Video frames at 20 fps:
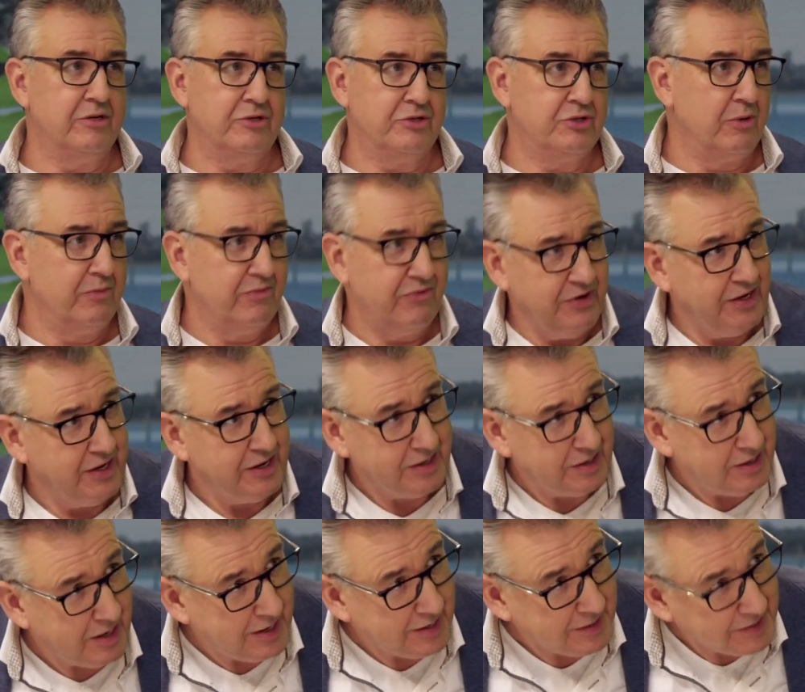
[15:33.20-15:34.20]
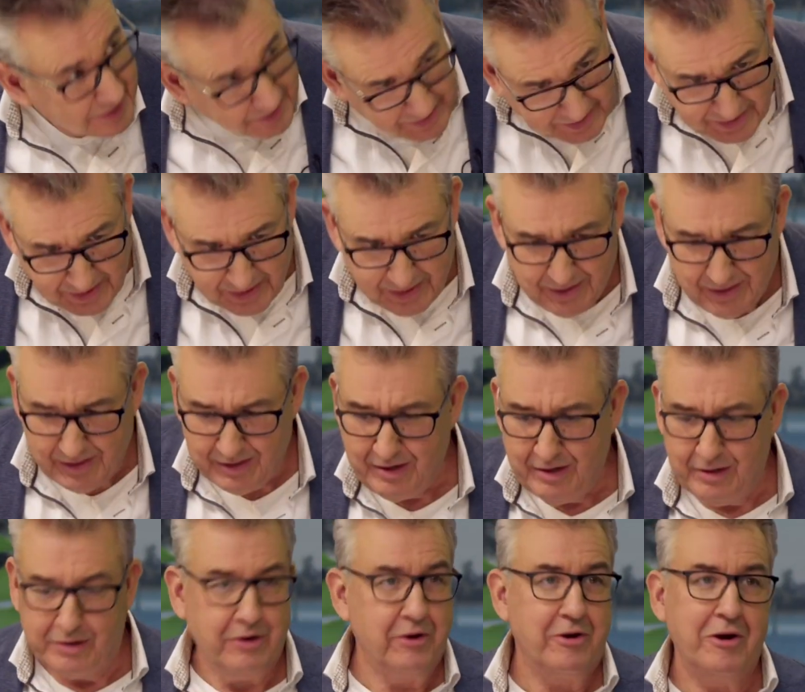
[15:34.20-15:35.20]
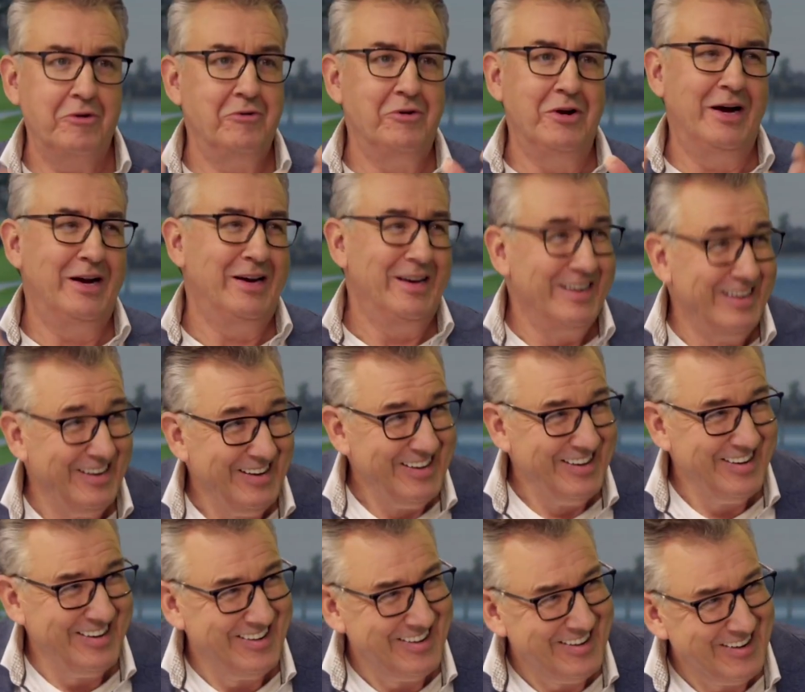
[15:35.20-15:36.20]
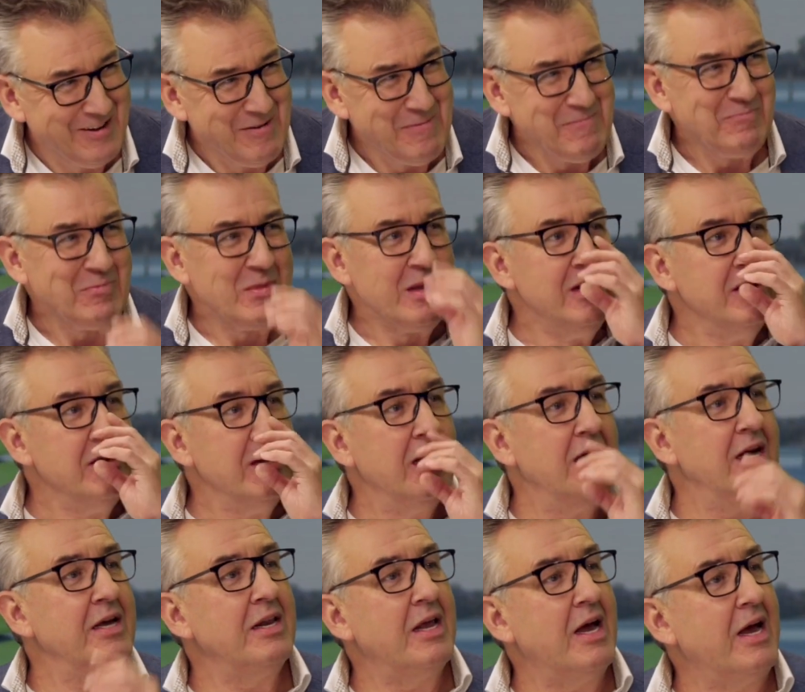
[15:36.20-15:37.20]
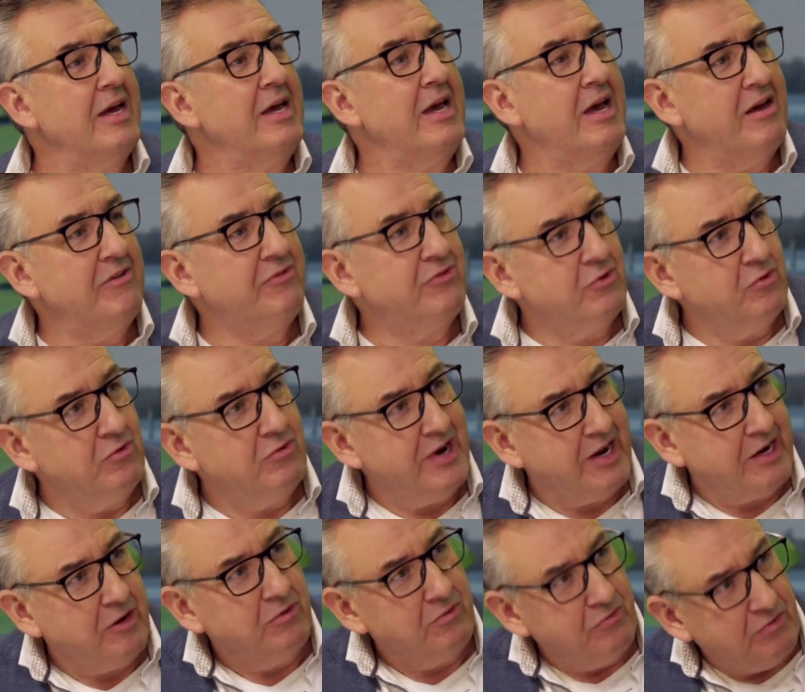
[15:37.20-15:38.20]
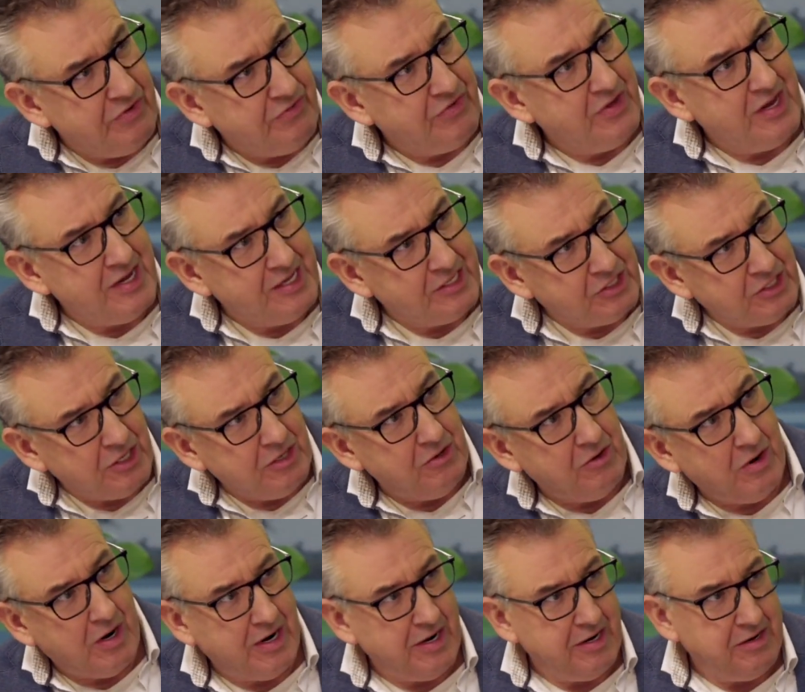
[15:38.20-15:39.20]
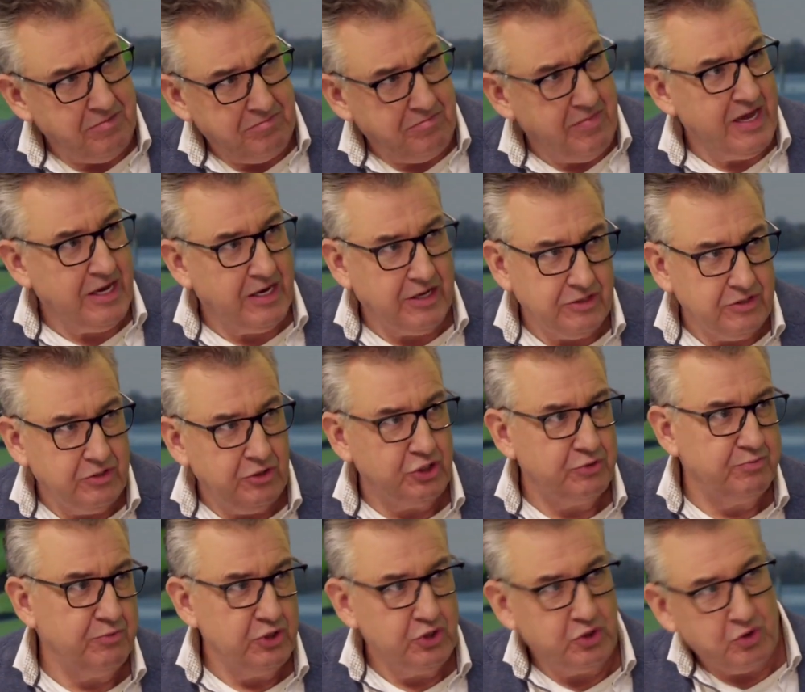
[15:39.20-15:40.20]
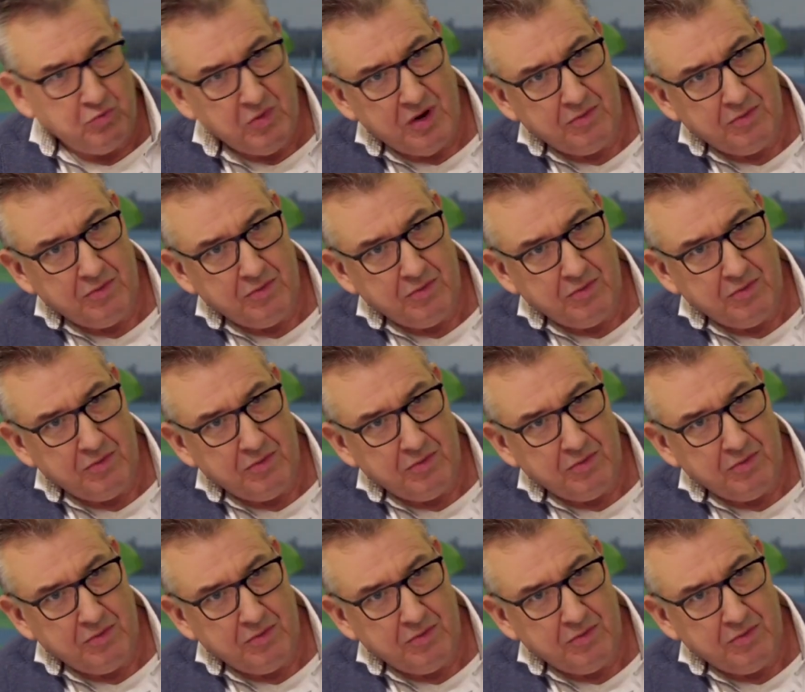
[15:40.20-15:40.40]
something like Corona, and I have to reckon with that. So I make adjustments to my